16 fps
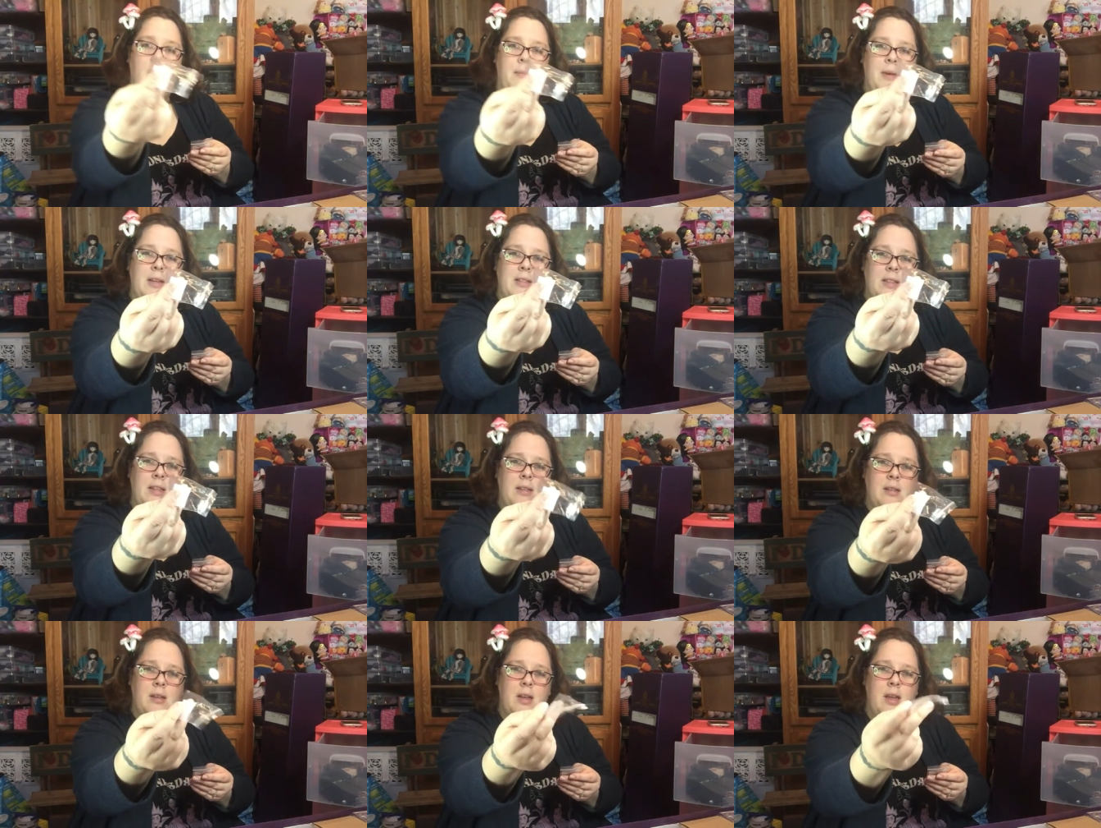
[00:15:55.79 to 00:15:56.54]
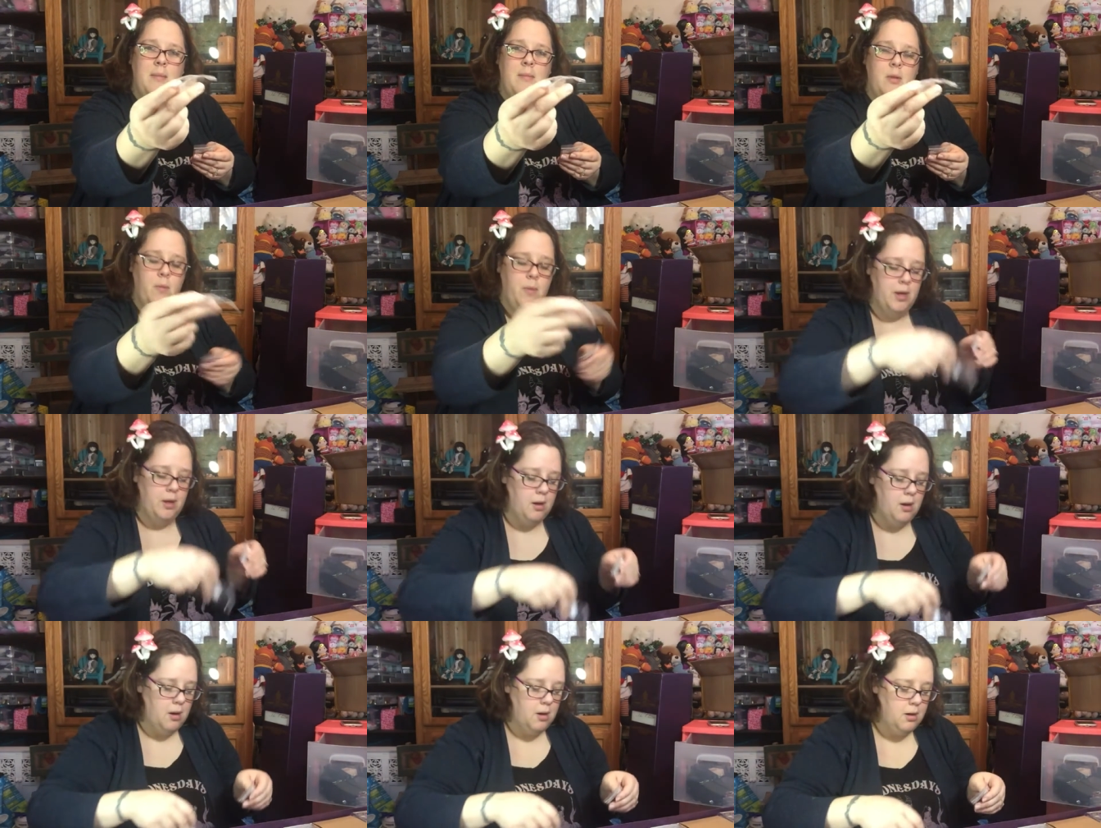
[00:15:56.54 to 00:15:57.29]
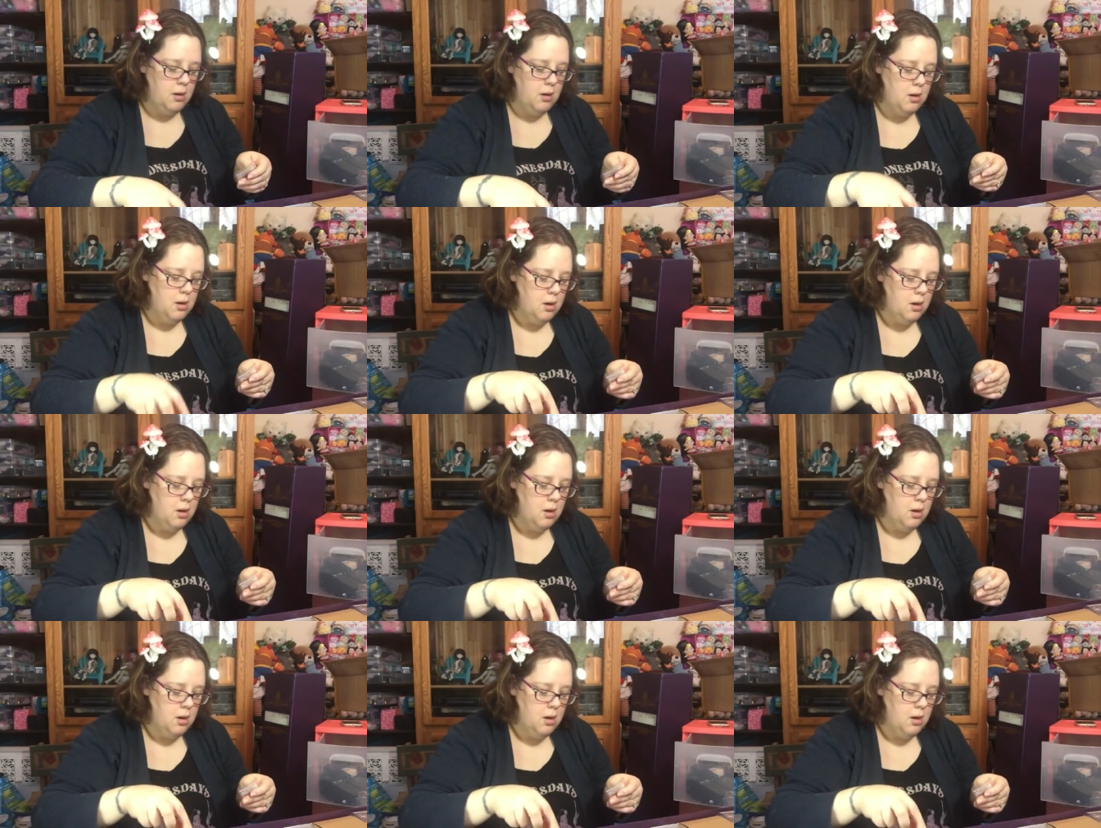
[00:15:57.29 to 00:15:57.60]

I'm guessing to keep the wig on.